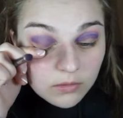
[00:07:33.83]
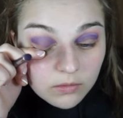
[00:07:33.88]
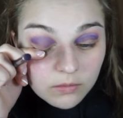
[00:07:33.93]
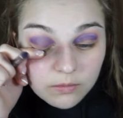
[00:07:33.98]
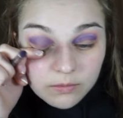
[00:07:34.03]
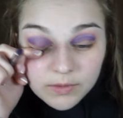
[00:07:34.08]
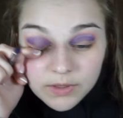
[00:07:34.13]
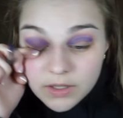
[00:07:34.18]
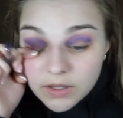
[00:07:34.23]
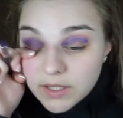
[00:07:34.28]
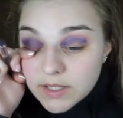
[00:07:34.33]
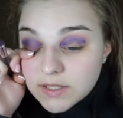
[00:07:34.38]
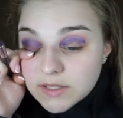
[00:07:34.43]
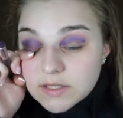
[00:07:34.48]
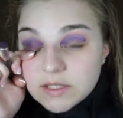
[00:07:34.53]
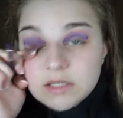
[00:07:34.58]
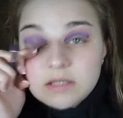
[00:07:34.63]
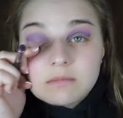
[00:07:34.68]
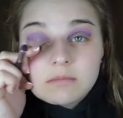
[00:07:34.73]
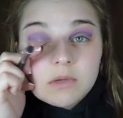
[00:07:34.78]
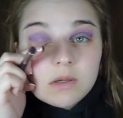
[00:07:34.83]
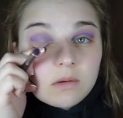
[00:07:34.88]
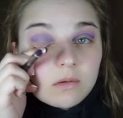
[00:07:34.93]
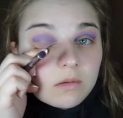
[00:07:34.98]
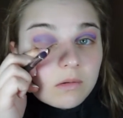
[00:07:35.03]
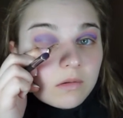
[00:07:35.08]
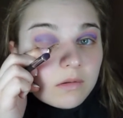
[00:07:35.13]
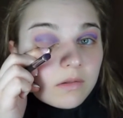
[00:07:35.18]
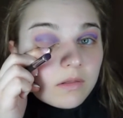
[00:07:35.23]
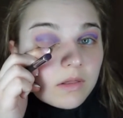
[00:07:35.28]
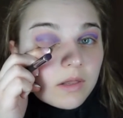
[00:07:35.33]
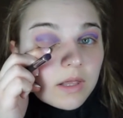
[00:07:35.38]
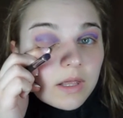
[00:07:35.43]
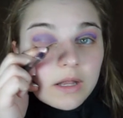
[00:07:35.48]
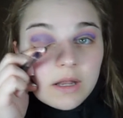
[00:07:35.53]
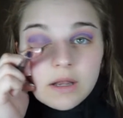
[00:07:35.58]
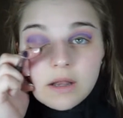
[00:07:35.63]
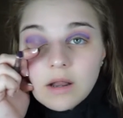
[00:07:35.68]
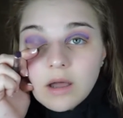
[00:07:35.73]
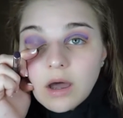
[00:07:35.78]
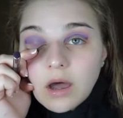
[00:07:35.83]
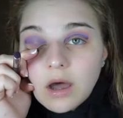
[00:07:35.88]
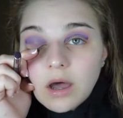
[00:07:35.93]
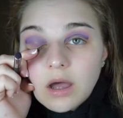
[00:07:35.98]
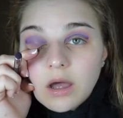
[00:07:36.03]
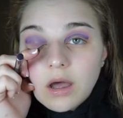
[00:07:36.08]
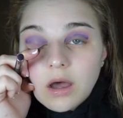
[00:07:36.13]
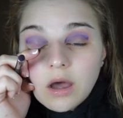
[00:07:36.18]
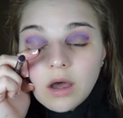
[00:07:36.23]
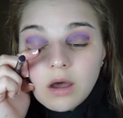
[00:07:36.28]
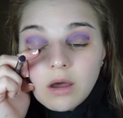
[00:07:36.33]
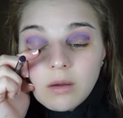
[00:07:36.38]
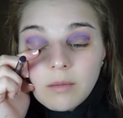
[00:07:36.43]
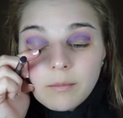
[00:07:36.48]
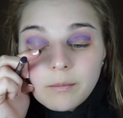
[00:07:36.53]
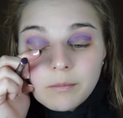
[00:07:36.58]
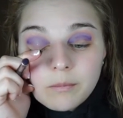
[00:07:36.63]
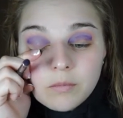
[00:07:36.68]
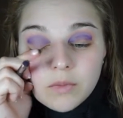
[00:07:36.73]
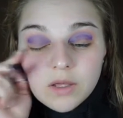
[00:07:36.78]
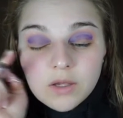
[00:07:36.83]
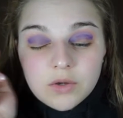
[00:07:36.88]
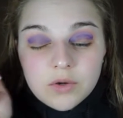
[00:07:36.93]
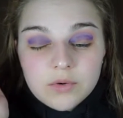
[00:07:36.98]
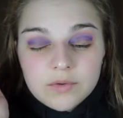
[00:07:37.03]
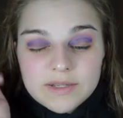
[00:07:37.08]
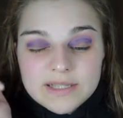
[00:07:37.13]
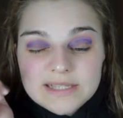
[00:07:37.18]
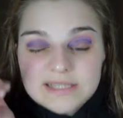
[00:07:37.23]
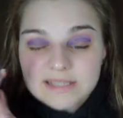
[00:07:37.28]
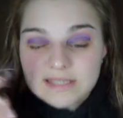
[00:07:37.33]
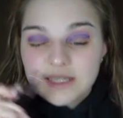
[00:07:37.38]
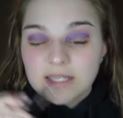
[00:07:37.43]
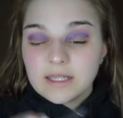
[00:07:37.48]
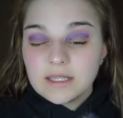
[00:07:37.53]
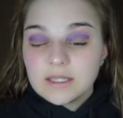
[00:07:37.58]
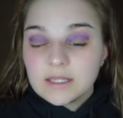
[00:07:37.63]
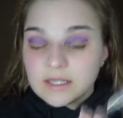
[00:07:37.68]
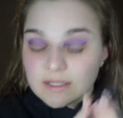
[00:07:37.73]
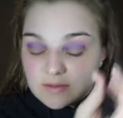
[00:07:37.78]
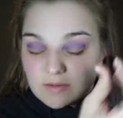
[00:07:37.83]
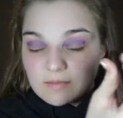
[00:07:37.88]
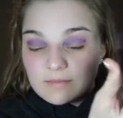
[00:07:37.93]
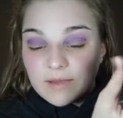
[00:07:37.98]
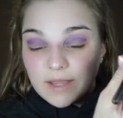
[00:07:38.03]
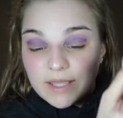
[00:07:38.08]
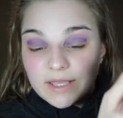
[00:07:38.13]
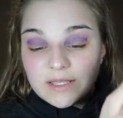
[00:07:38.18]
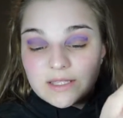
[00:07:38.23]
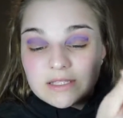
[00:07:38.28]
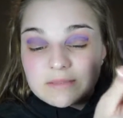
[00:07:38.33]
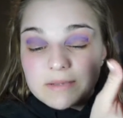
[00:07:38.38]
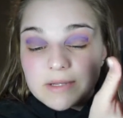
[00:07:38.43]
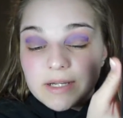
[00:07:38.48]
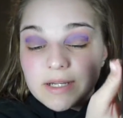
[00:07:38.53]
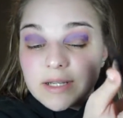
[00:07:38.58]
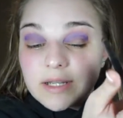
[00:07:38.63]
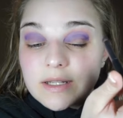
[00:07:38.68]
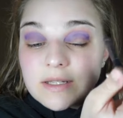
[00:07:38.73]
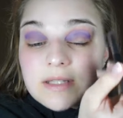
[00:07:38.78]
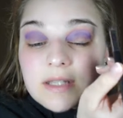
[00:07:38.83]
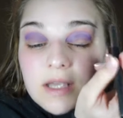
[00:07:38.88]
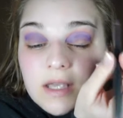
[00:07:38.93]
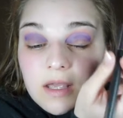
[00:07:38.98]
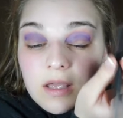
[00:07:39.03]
really smooth and not like creasy, because with my experience,